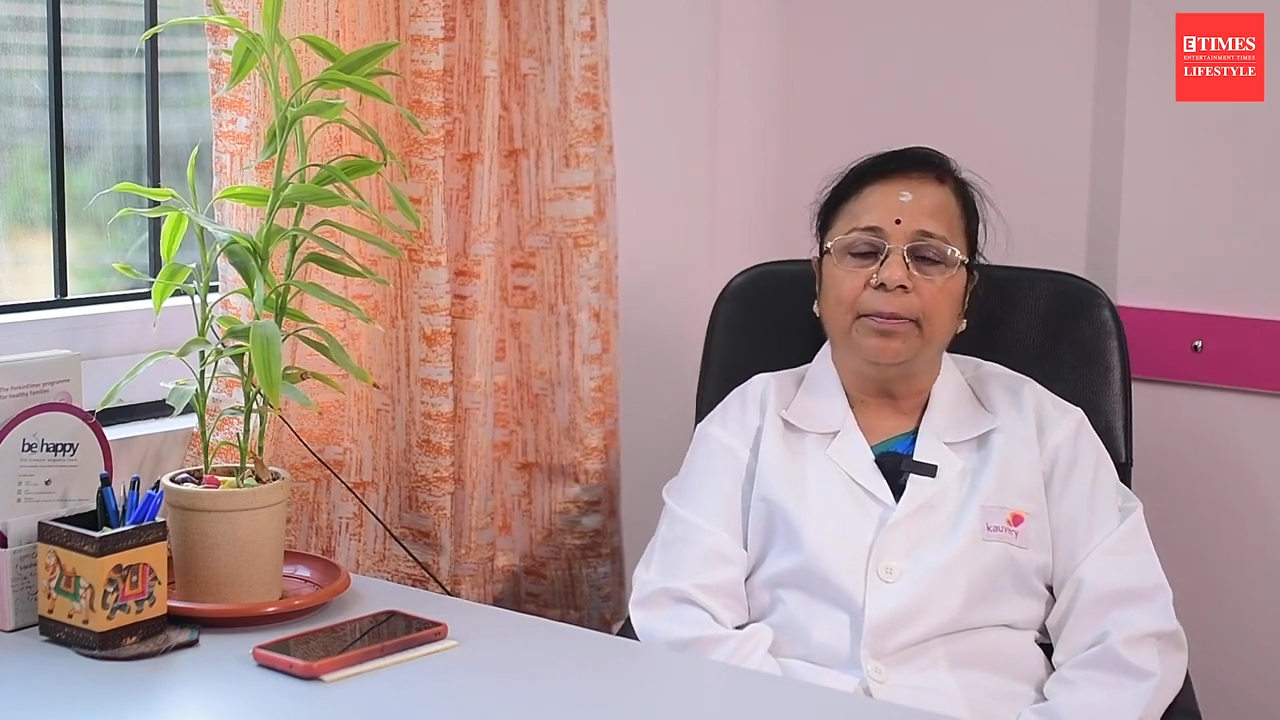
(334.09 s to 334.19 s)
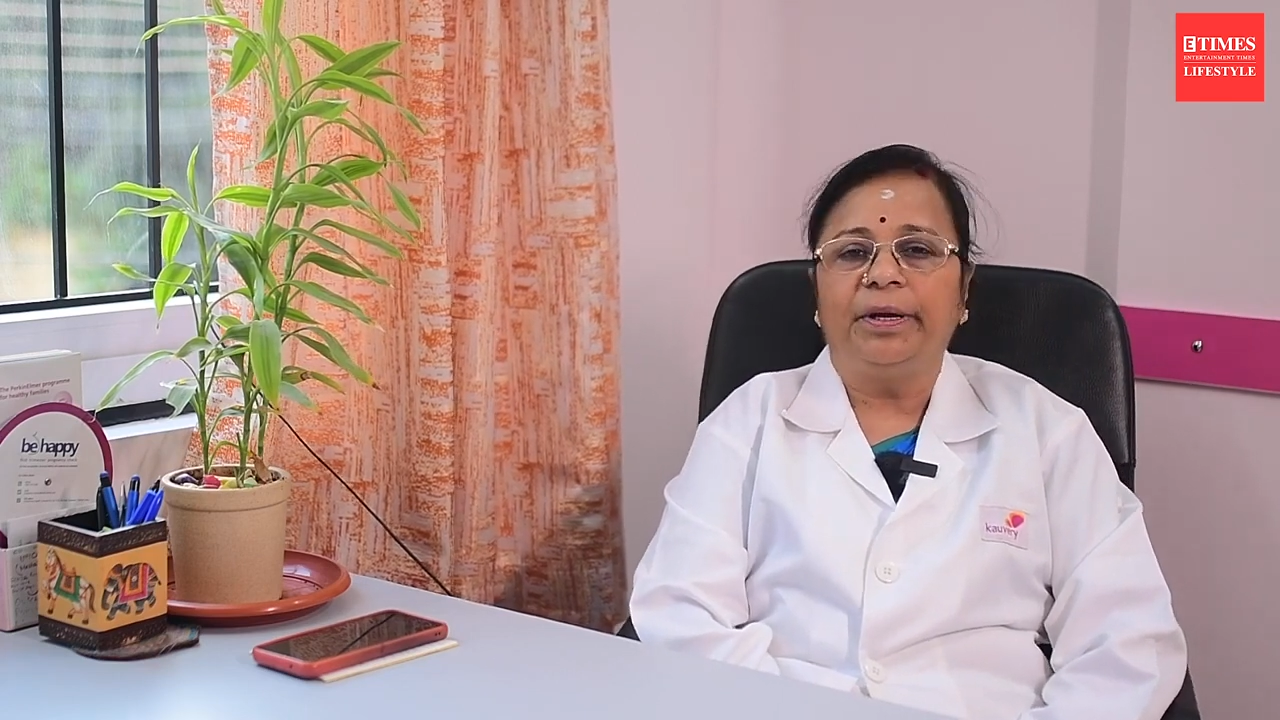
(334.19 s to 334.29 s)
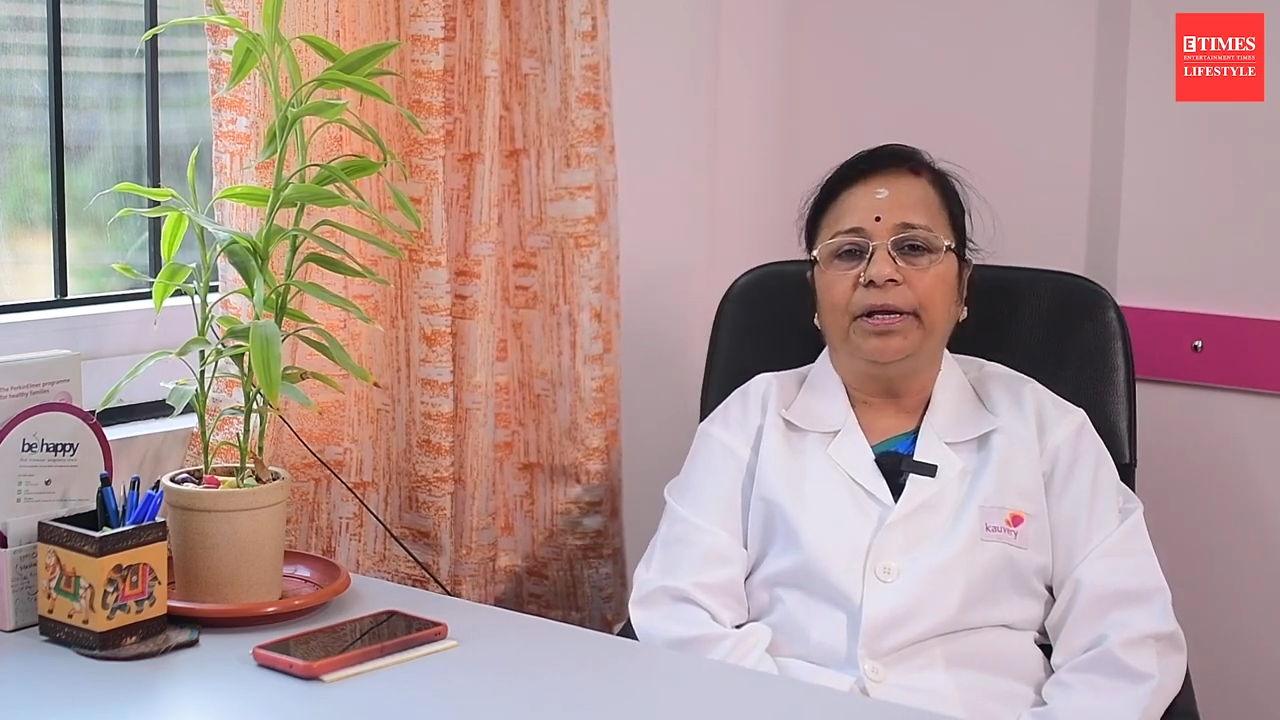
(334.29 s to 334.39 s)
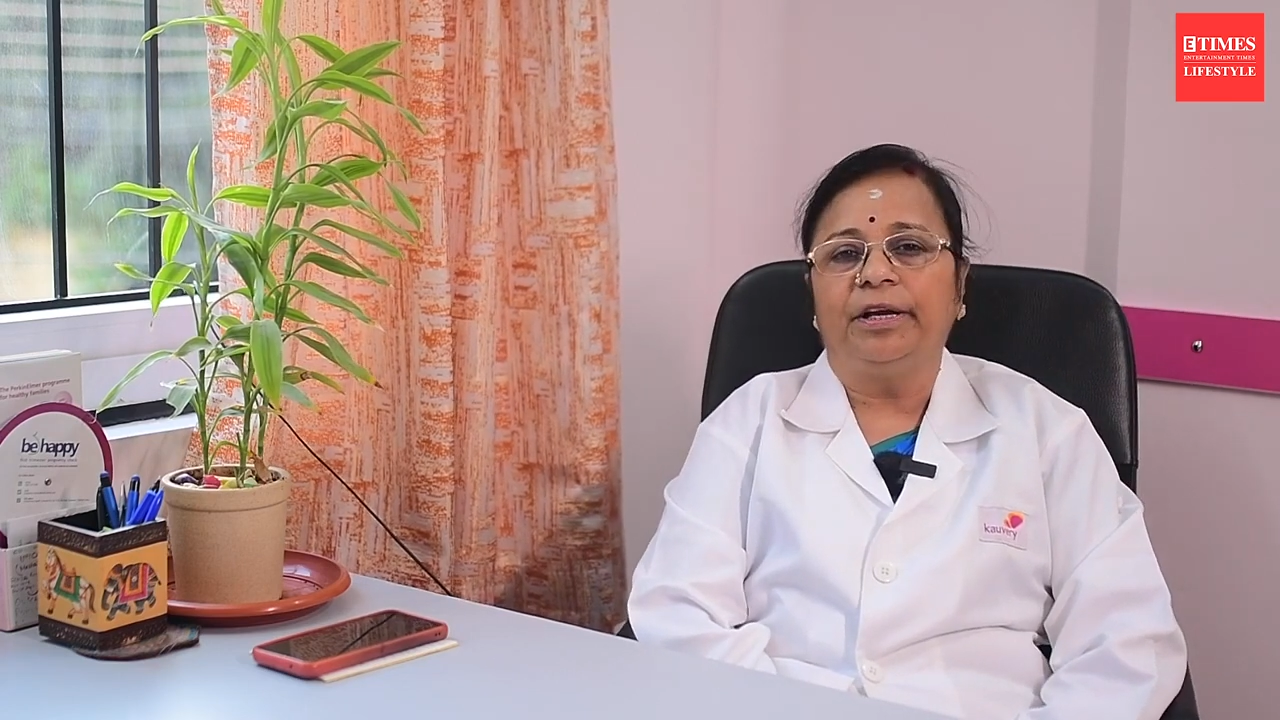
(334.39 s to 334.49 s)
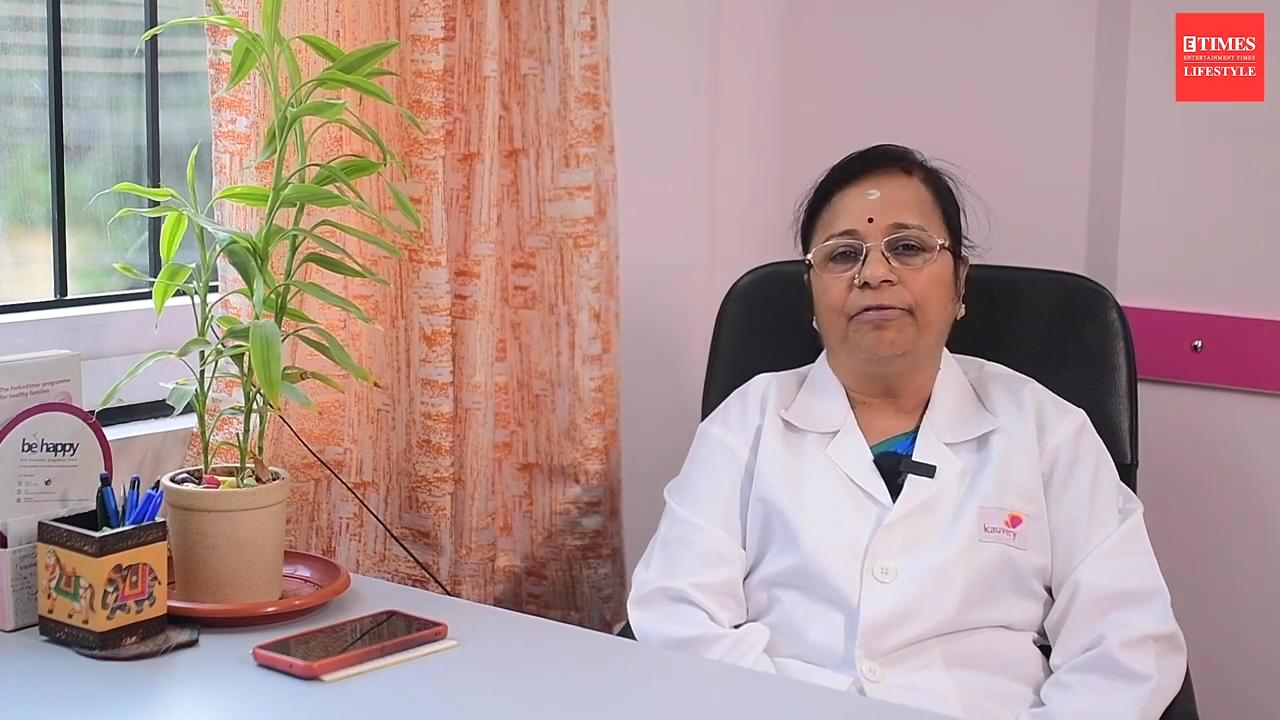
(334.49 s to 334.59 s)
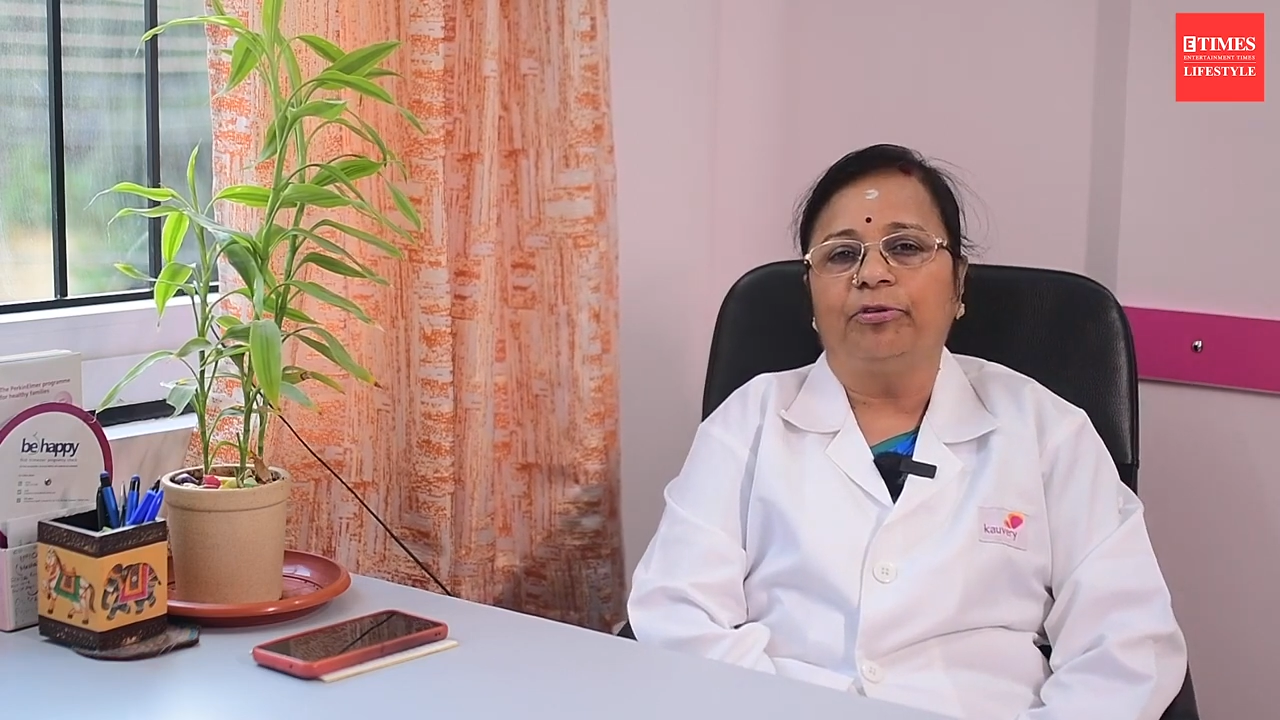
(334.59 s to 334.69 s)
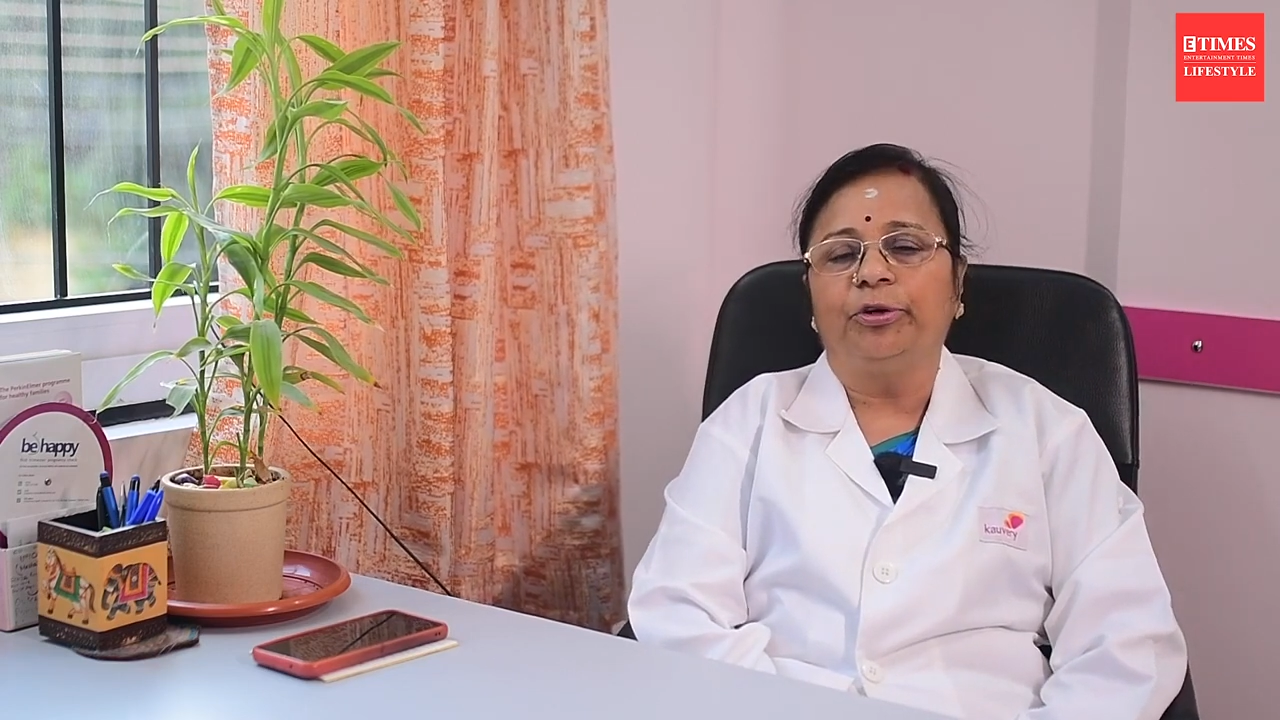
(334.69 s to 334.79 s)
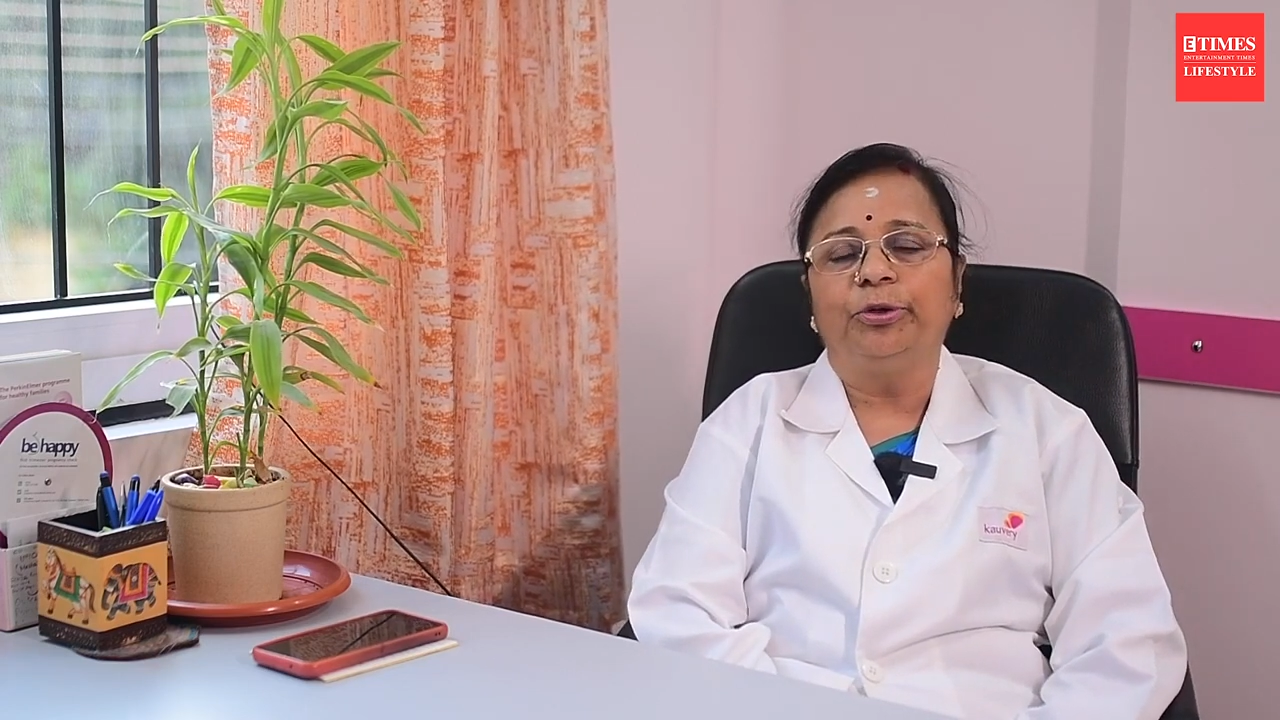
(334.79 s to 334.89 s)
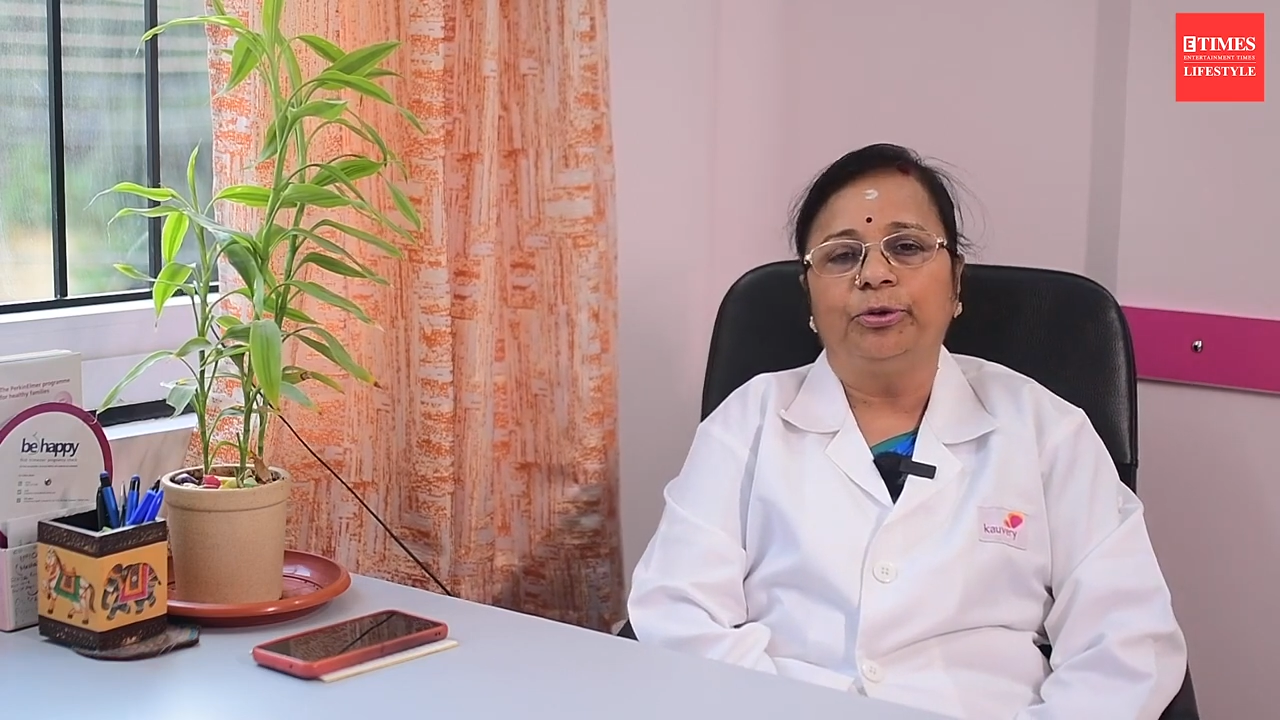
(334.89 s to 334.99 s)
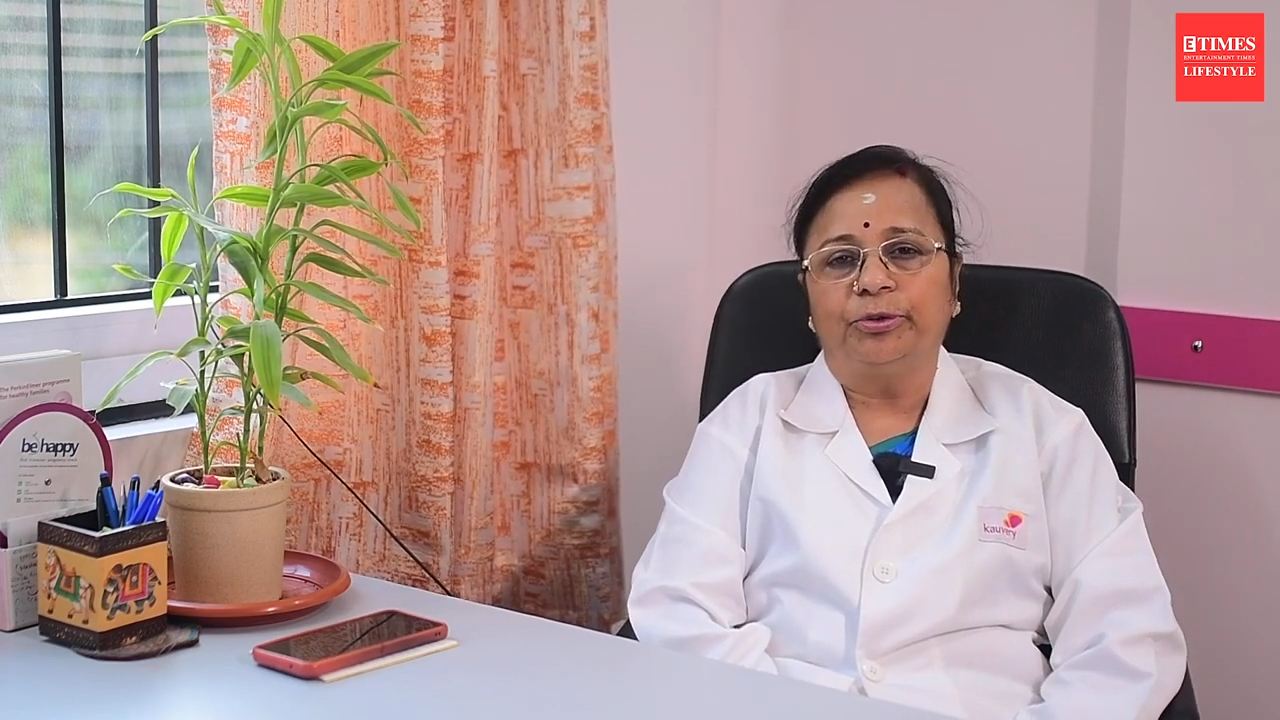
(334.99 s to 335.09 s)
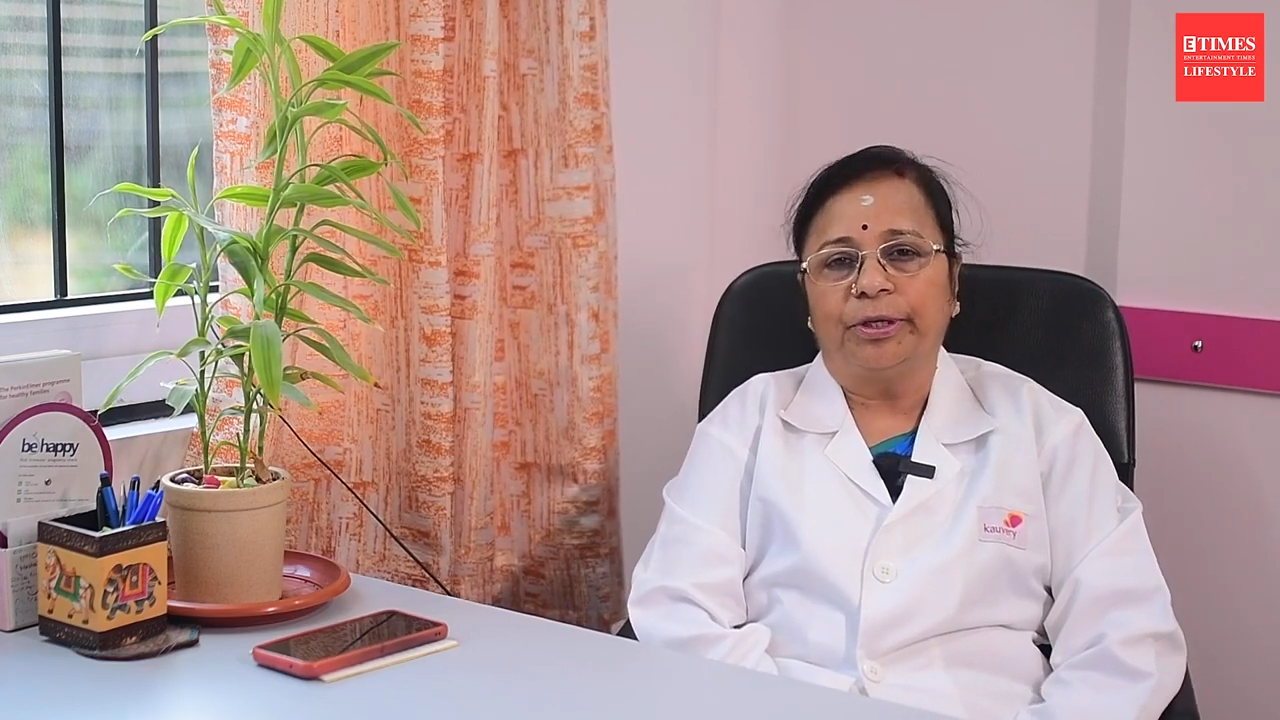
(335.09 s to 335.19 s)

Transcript: period for you to